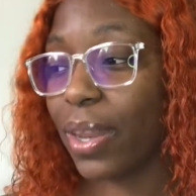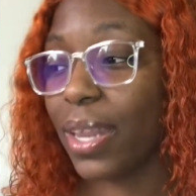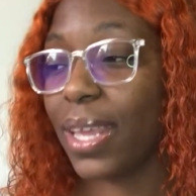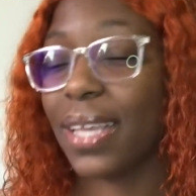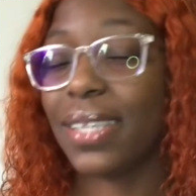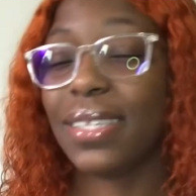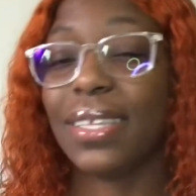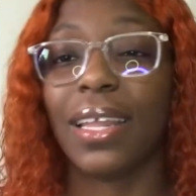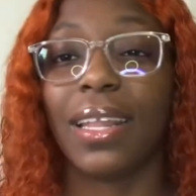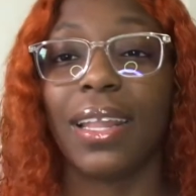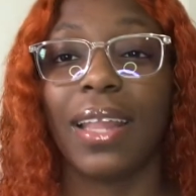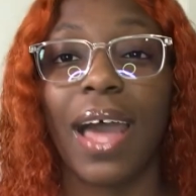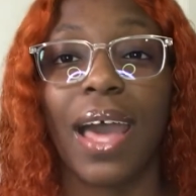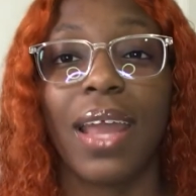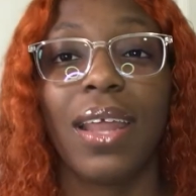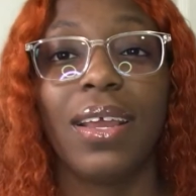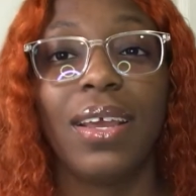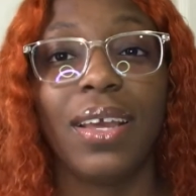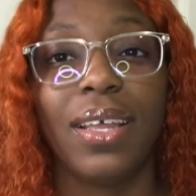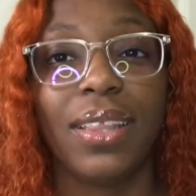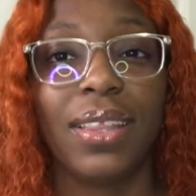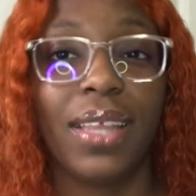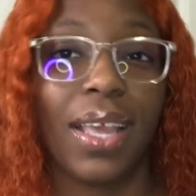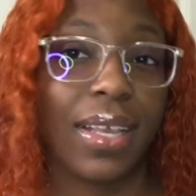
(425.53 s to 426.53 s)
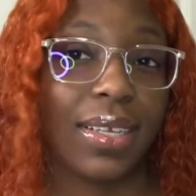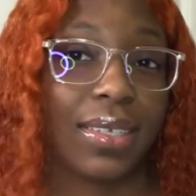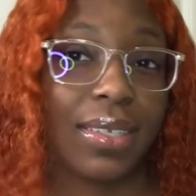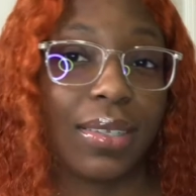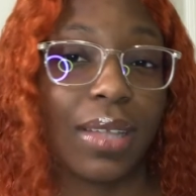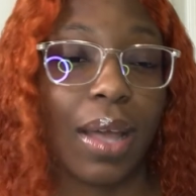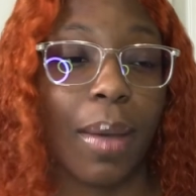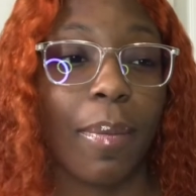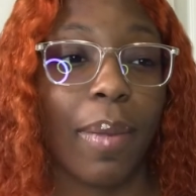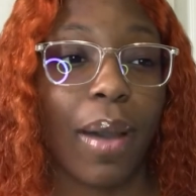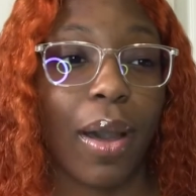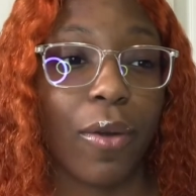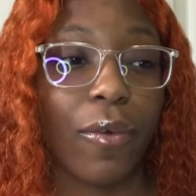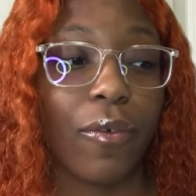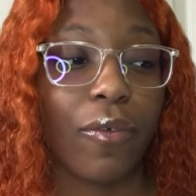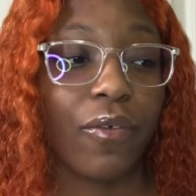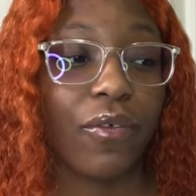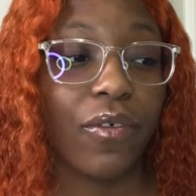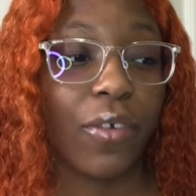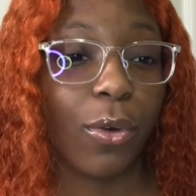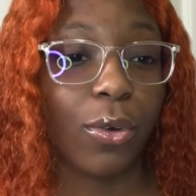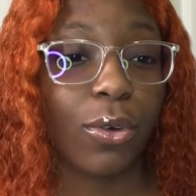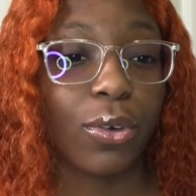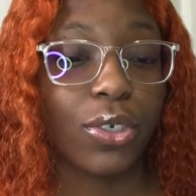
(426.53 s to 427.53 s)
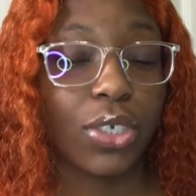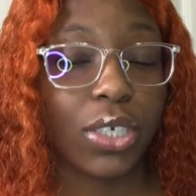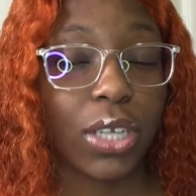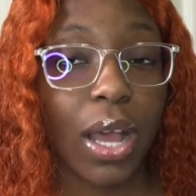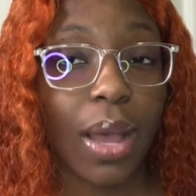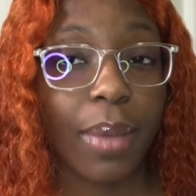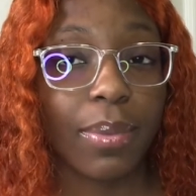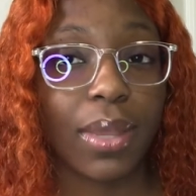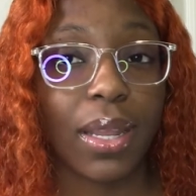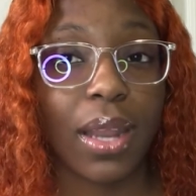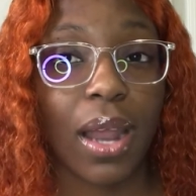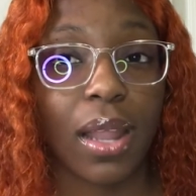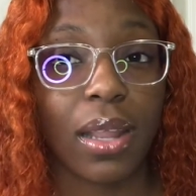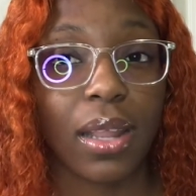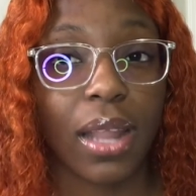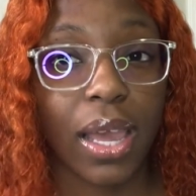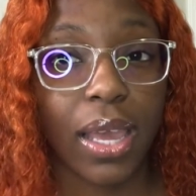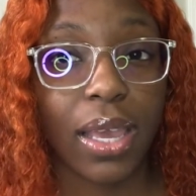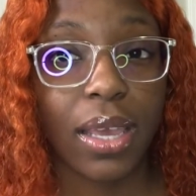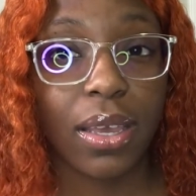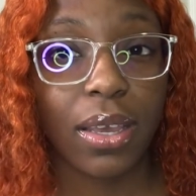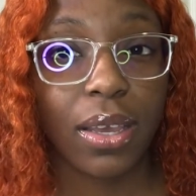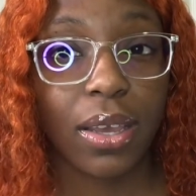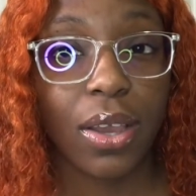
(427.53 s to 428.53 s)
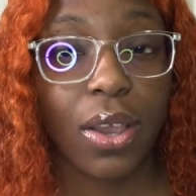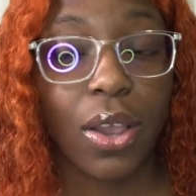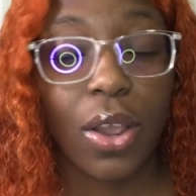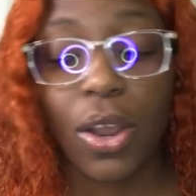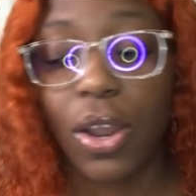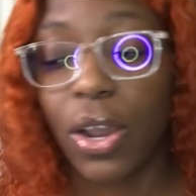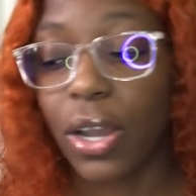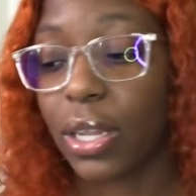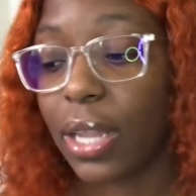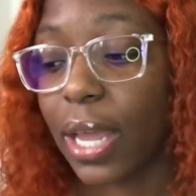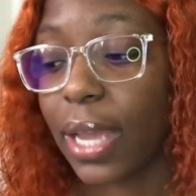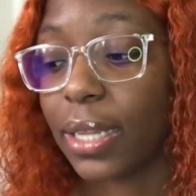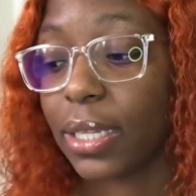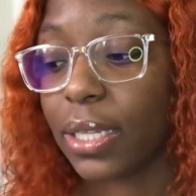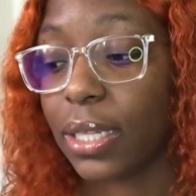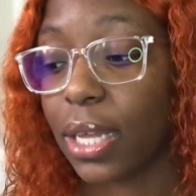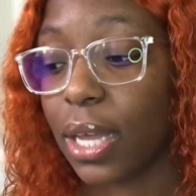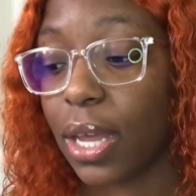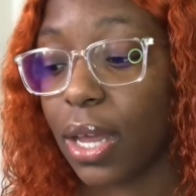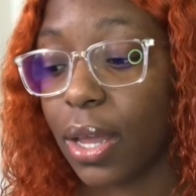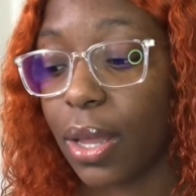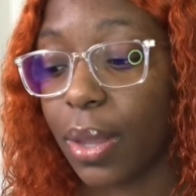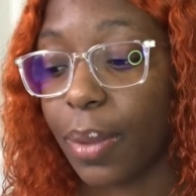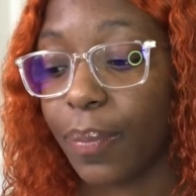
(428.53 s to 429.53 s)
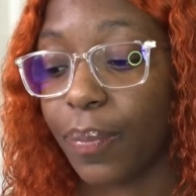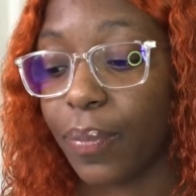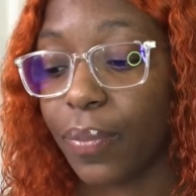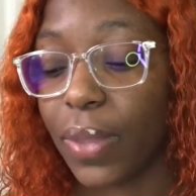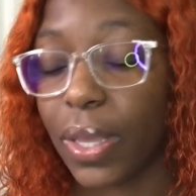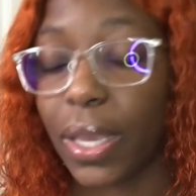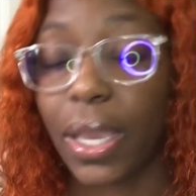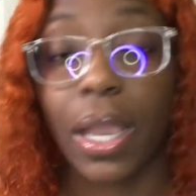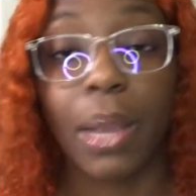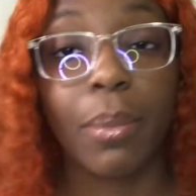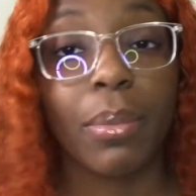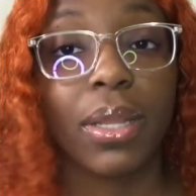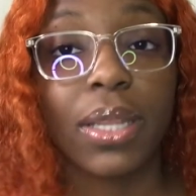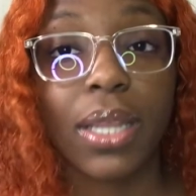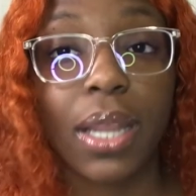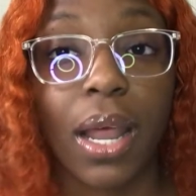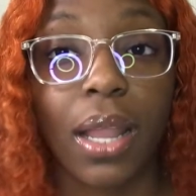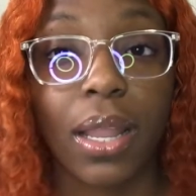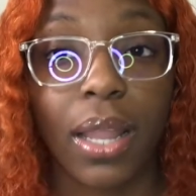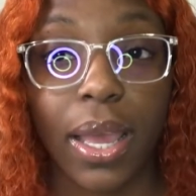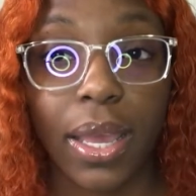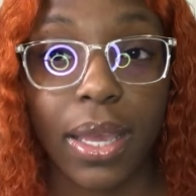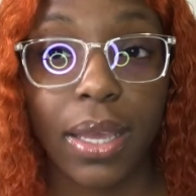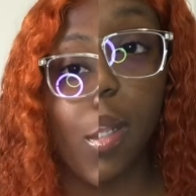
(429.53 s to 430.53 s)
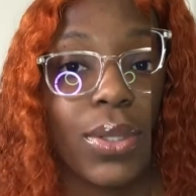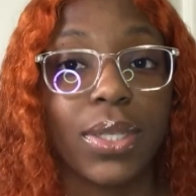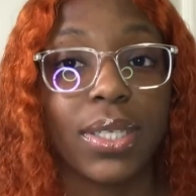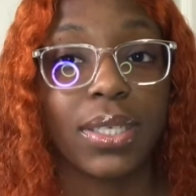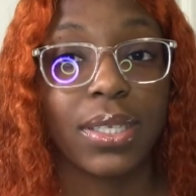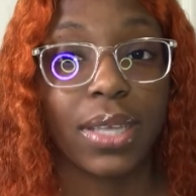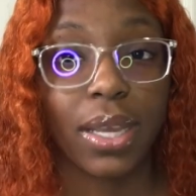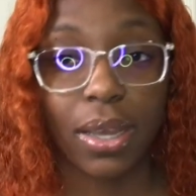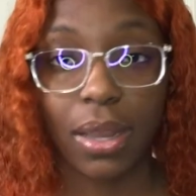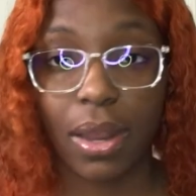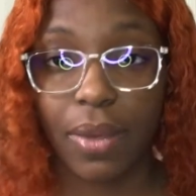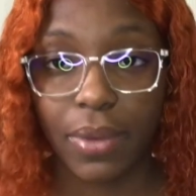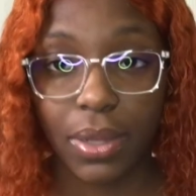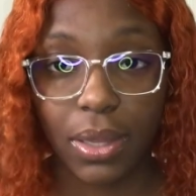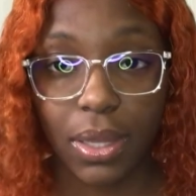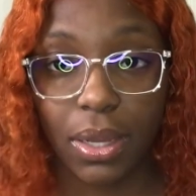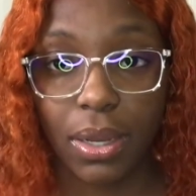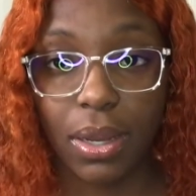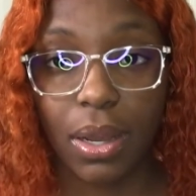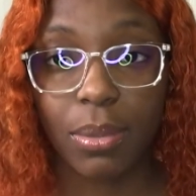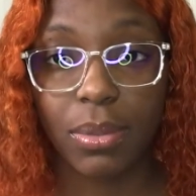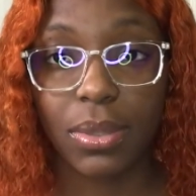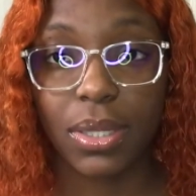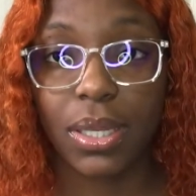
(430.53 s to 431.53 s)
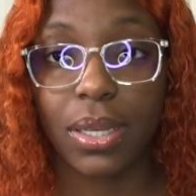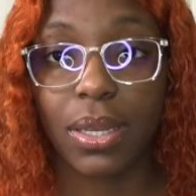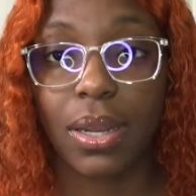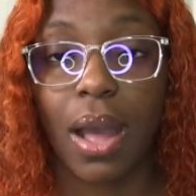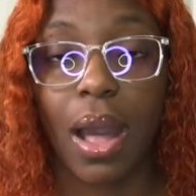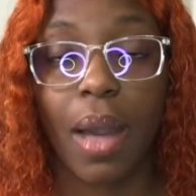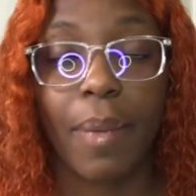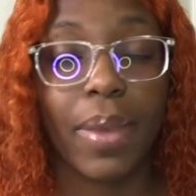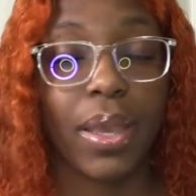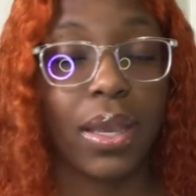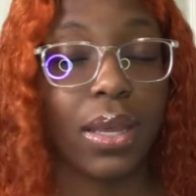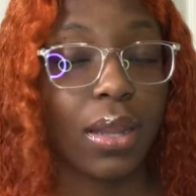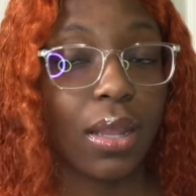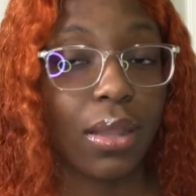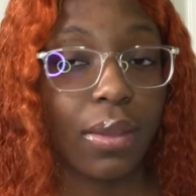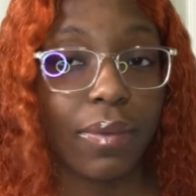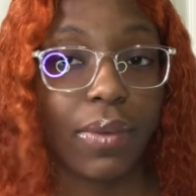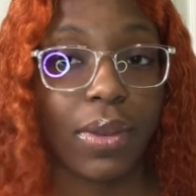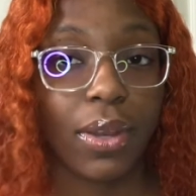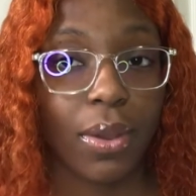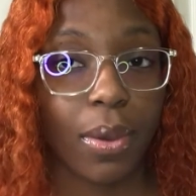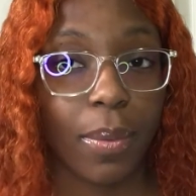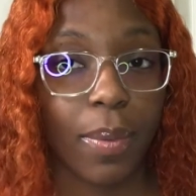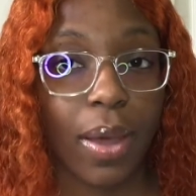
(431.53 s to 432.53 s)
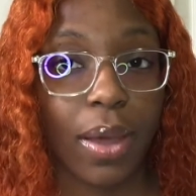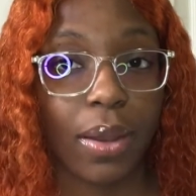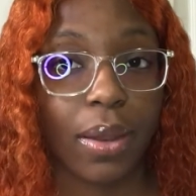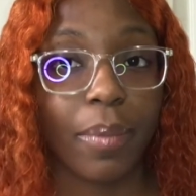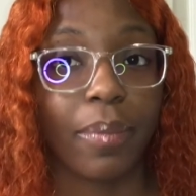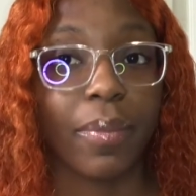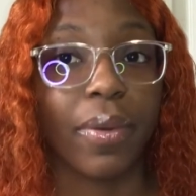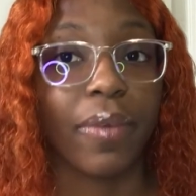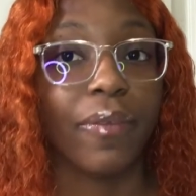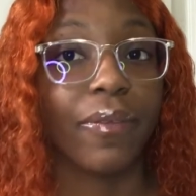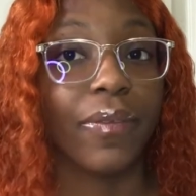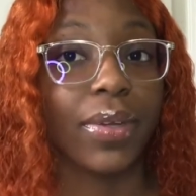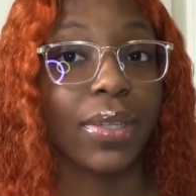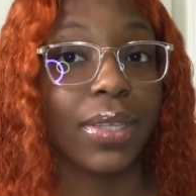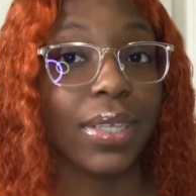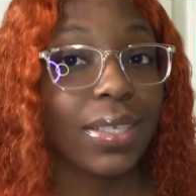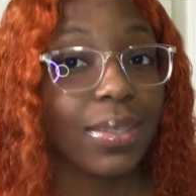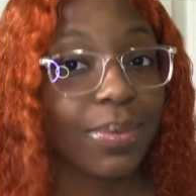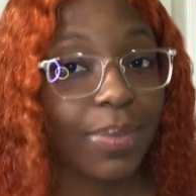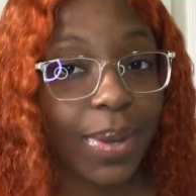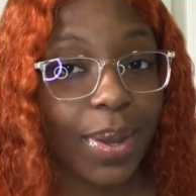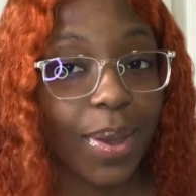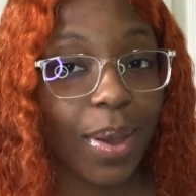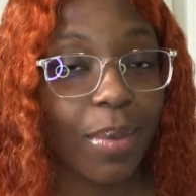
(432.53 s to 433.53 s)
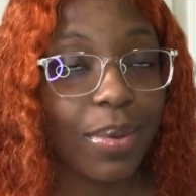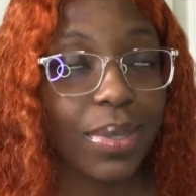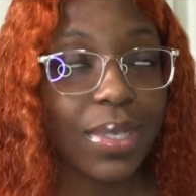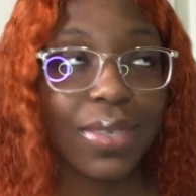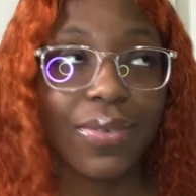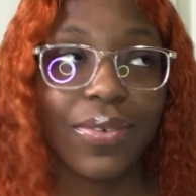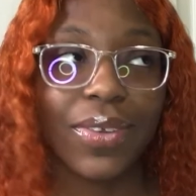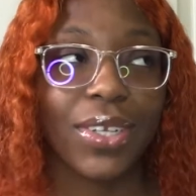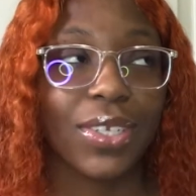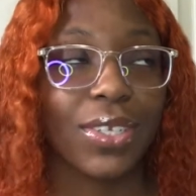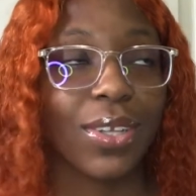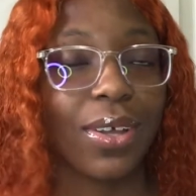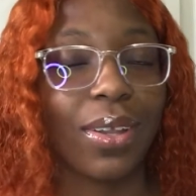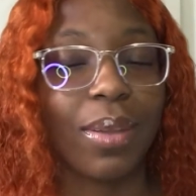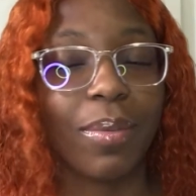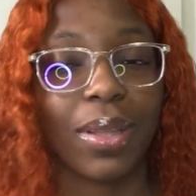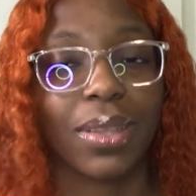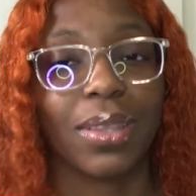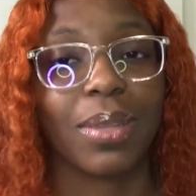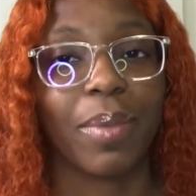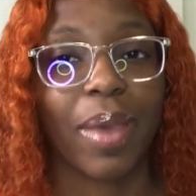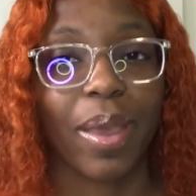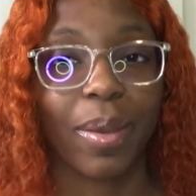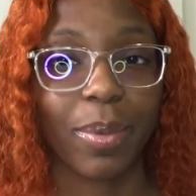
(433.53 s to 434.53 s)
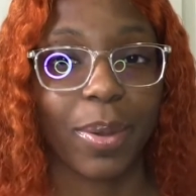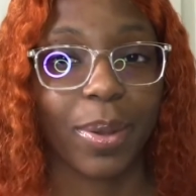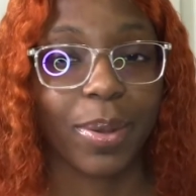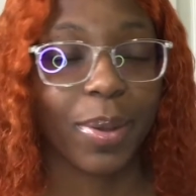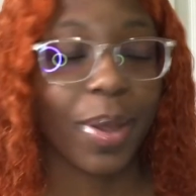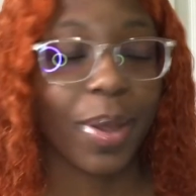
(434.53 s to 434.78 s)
It's a lot of good things about Photoshop that I like, or like the camera that I like. So the second everything comes in, I'll make another video about it. But for this video, I'm just finished talking about the MacBook.